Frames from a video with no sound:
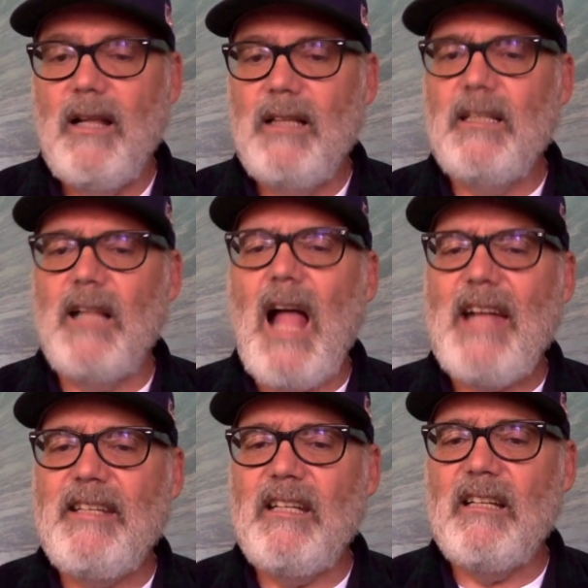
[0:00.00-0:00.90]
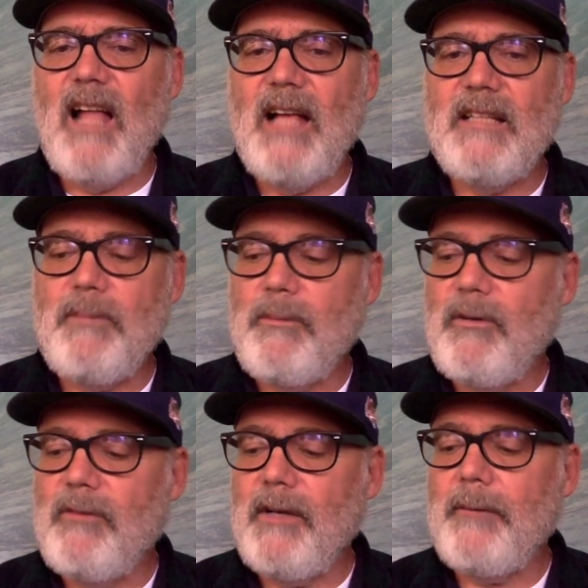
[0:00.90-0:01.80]
A little idealized, but
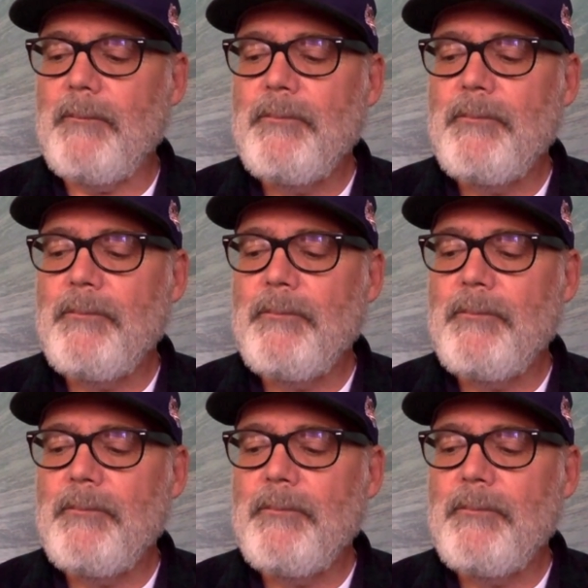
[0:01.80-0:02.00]
perfect.